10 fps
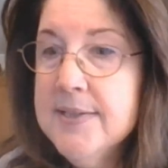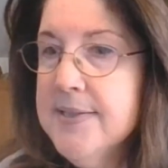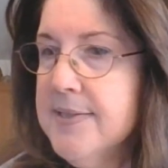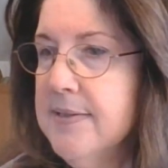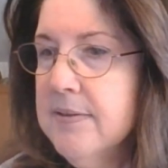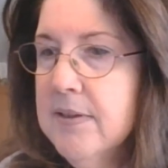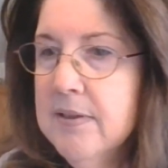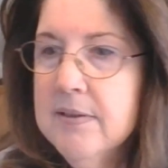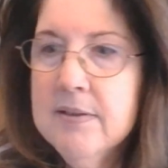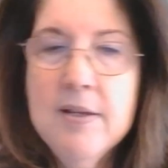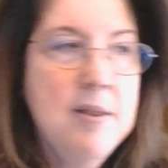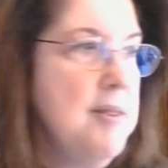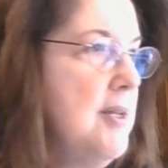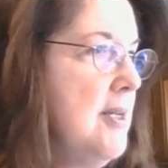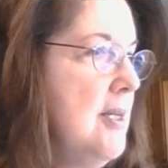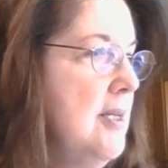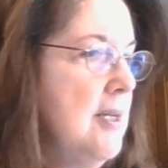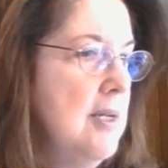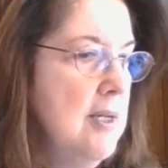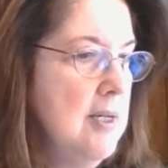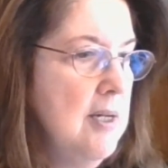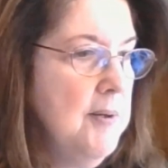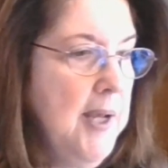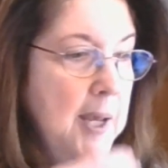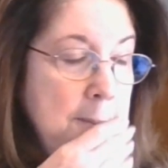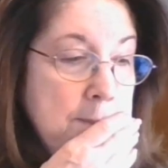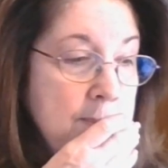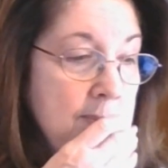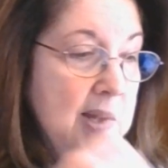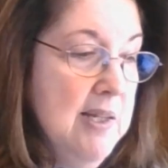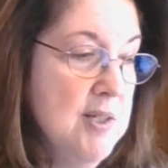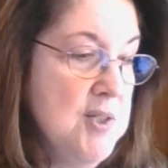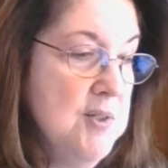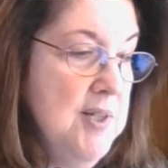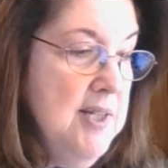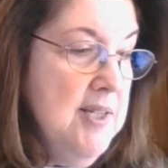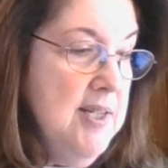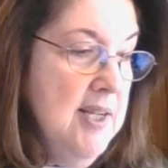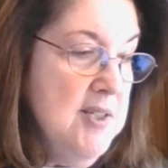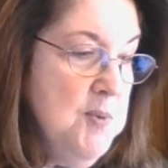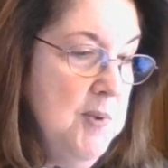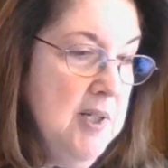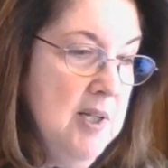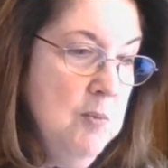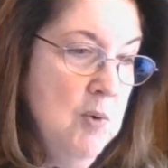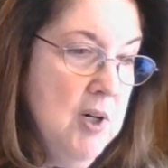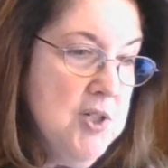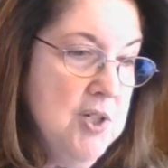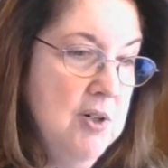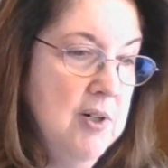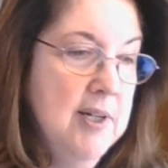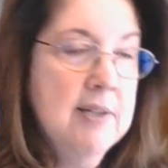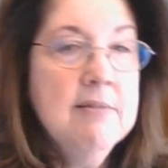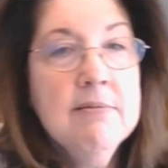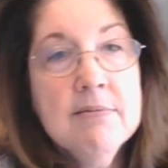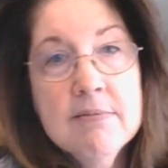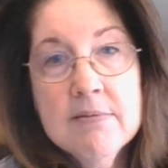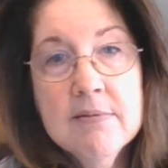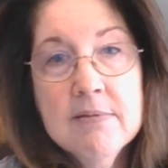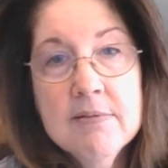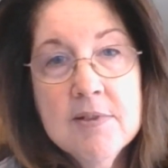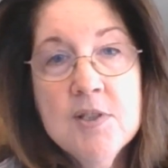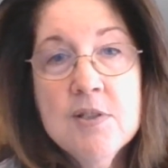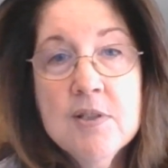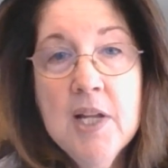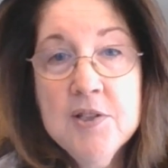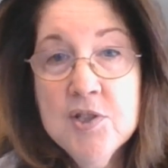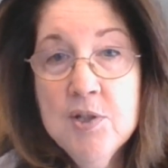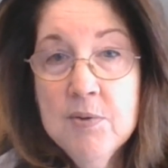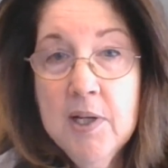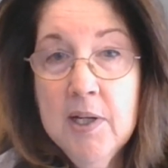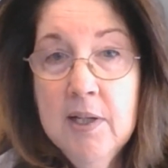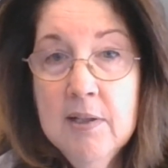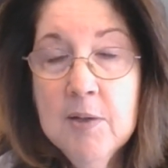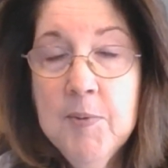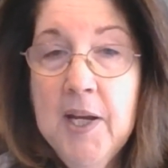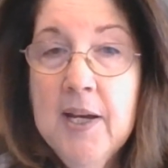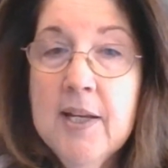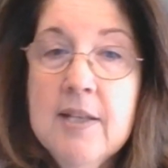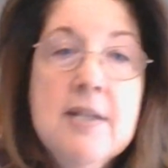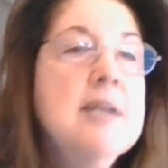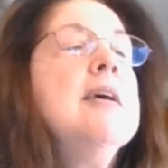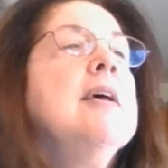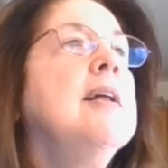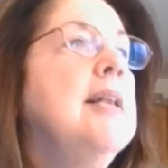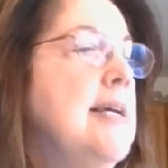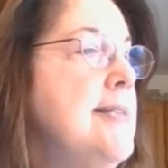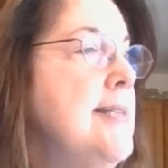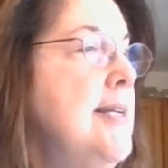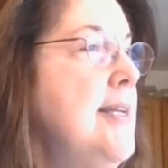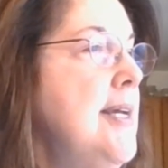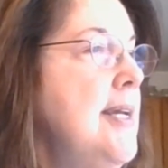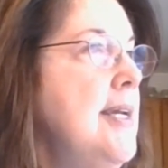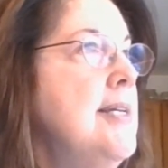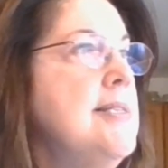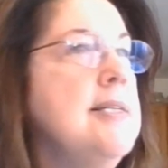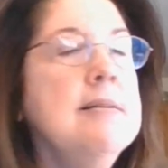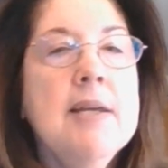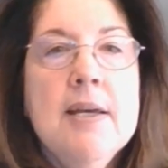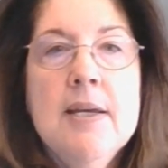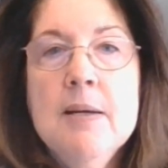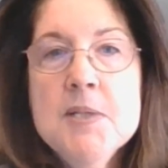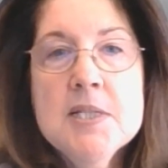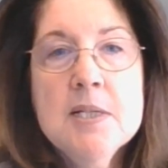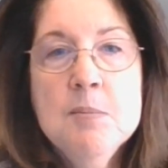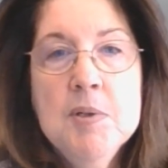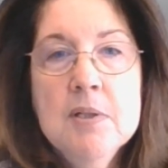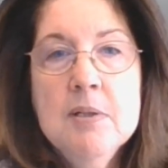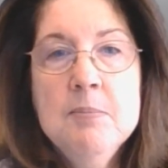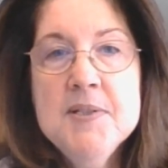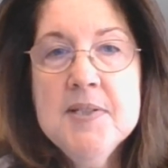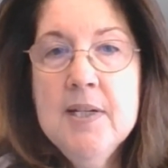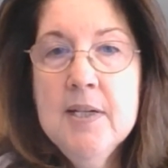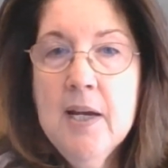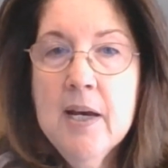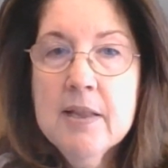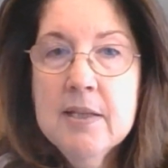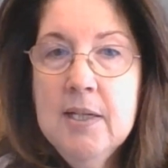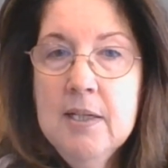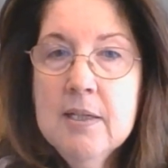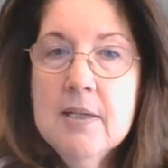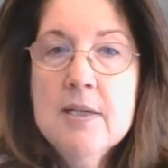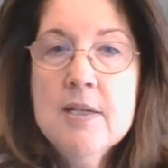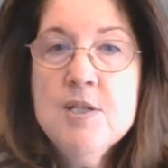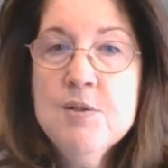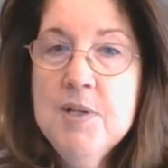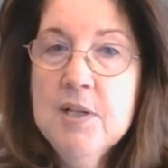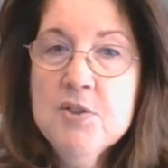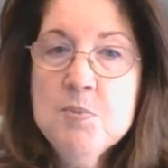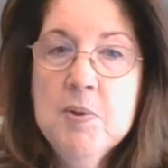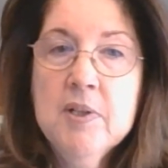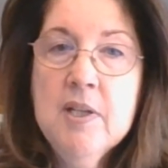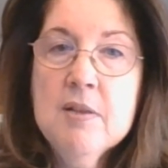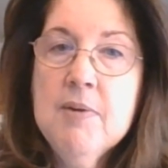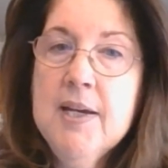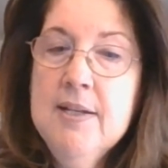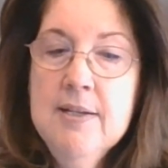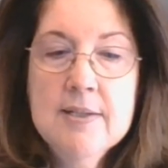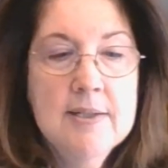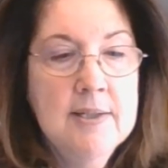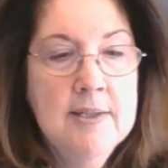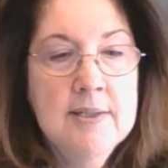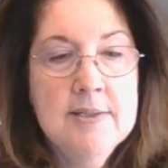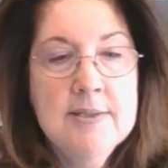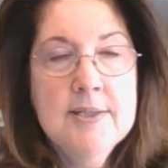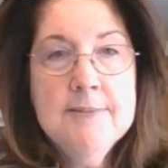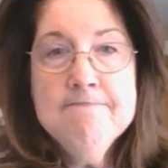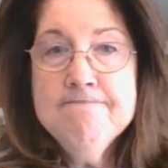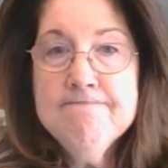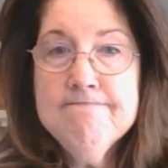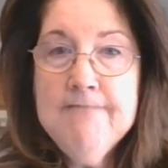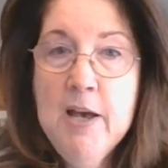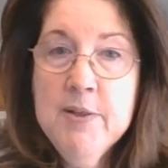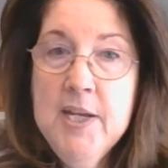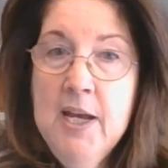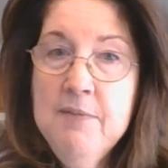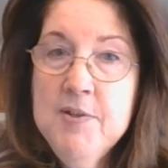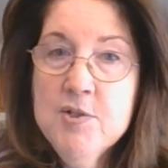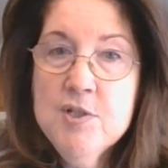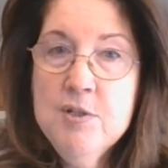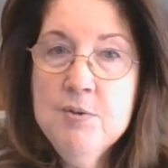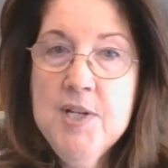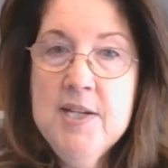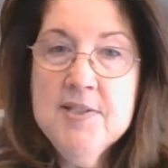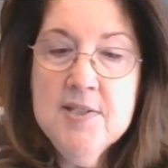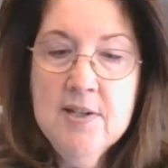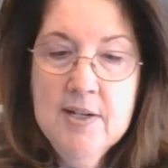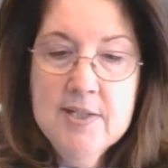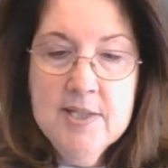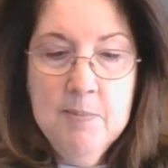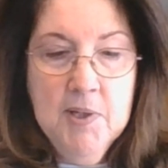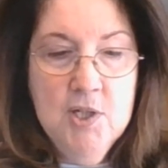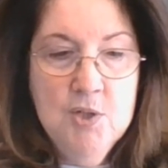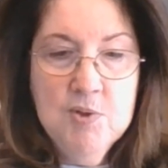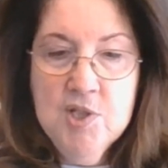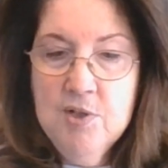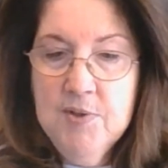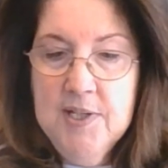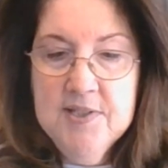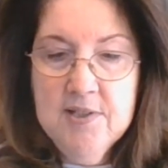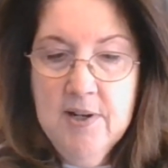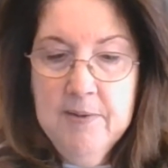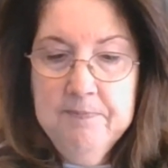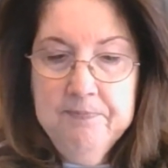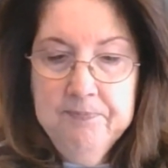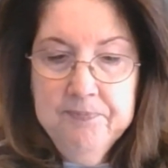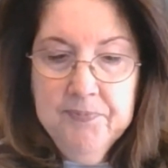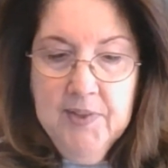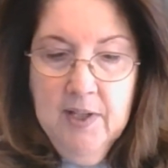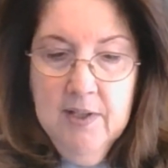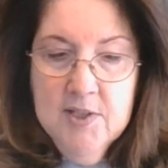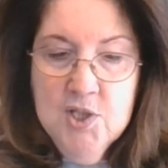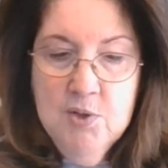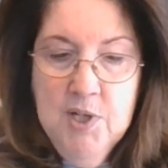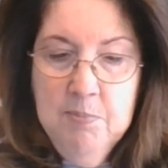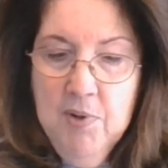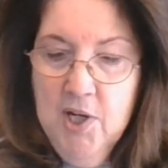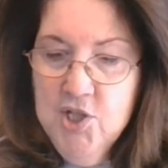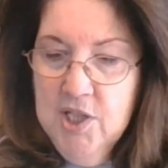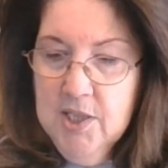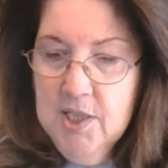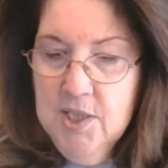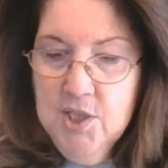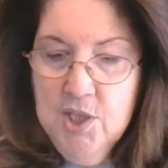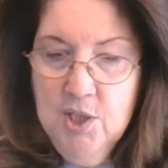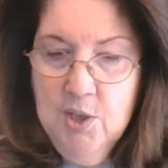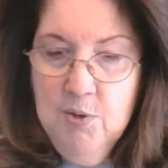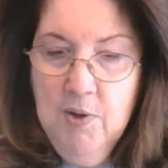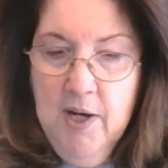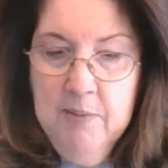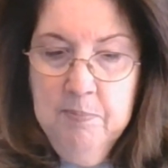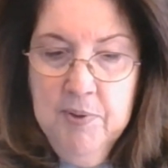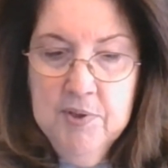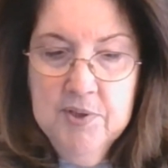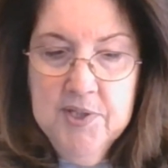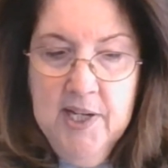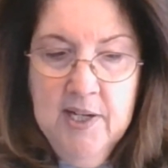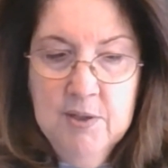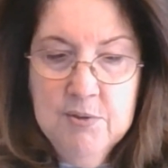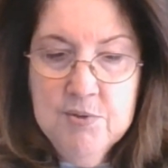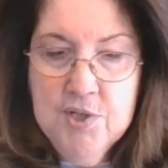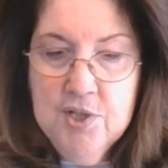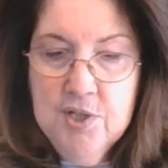silk thing. Okay, so then the next one I worked on, that snow day that we had last Sunday, I said, okay, I'm just going to pull a Missy and Kathy, 2 needles pulling thread, and how they have their snow day starts, I'm going to do a snow day start, snow day project. So I pulled out